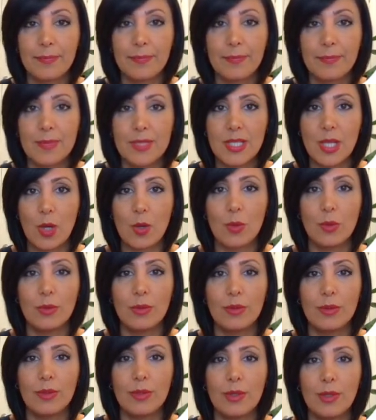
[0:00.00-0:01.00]
So
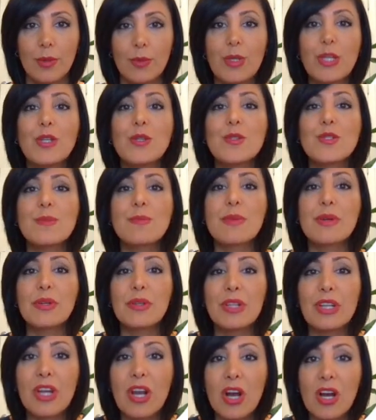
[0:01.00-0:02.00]
we use
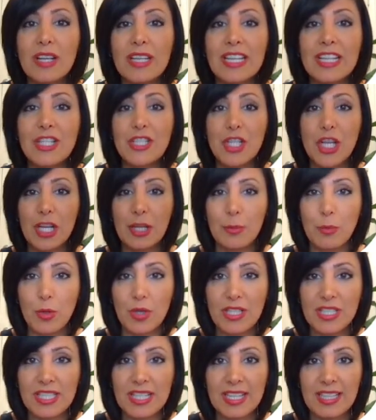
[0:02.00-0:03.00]
periodic
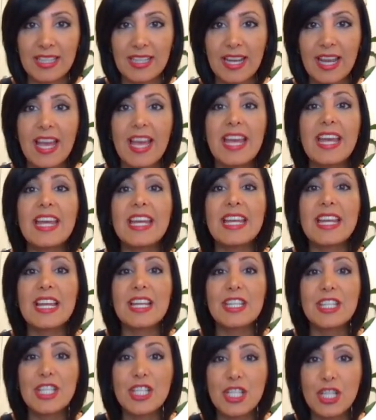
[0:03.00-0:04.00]
checkpointing in
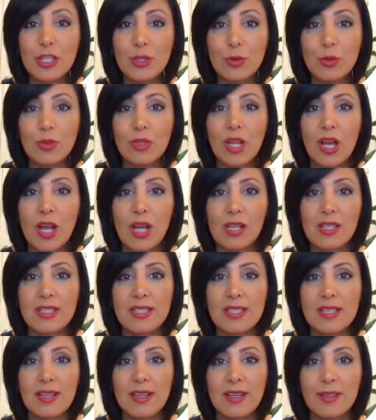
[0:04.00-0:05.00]
addition to
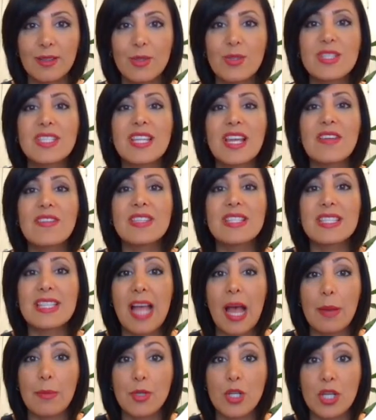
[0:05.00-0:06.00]
logs to save
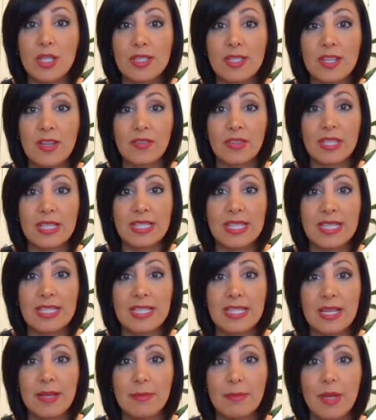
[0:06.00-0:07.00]
snapshots of the
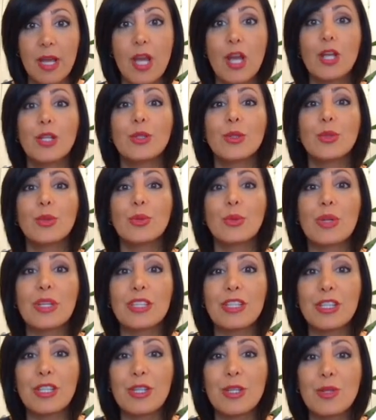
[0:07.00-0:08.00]
system to
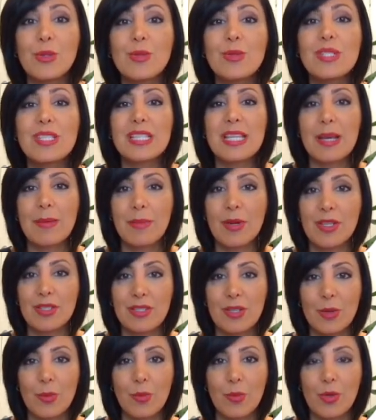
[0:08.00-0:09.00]
reduce the amount
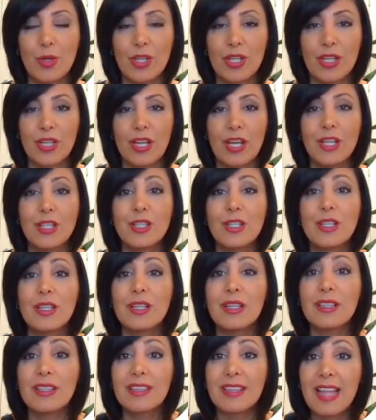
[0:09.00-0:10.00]
of work
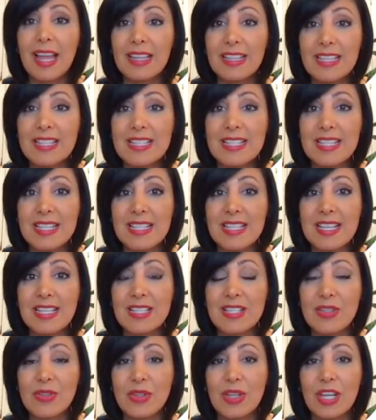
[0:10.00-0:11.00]
that is
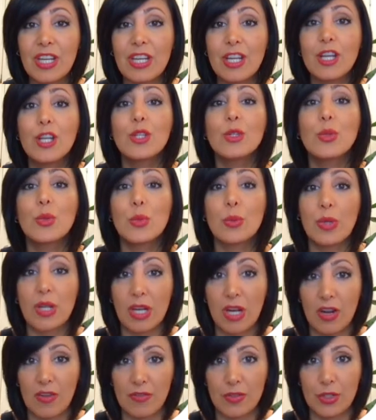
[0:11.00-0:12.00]
necessary to
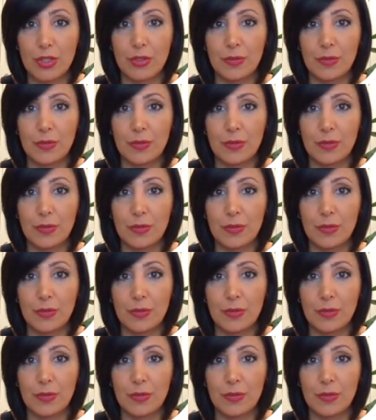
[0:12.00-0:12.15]
recover.